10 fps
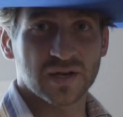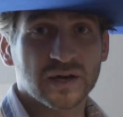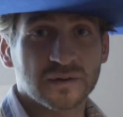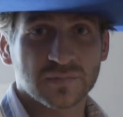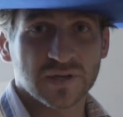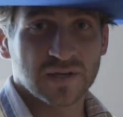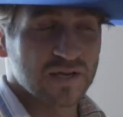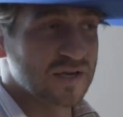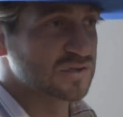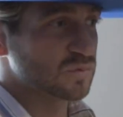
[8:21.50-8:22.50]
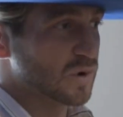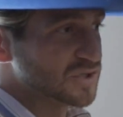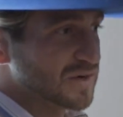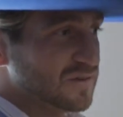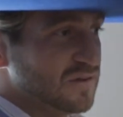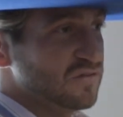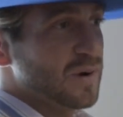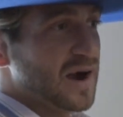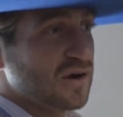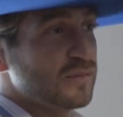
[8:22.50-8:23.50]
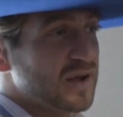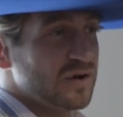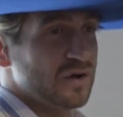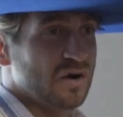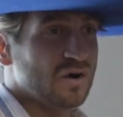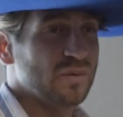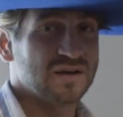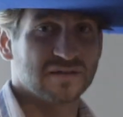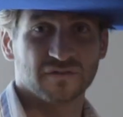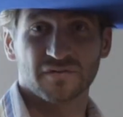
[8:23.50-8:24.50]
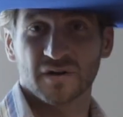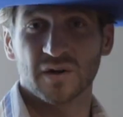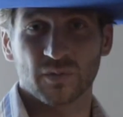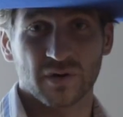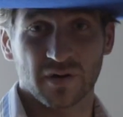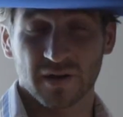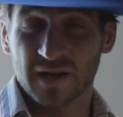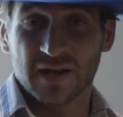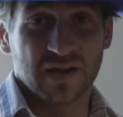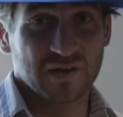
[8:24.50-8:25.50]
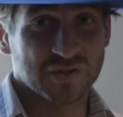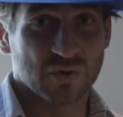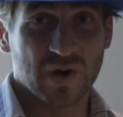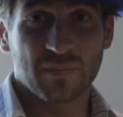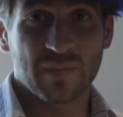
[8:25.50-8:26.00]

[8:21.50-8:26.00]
up and just watch everything from Iron Man all the way to Infinity War. And there's great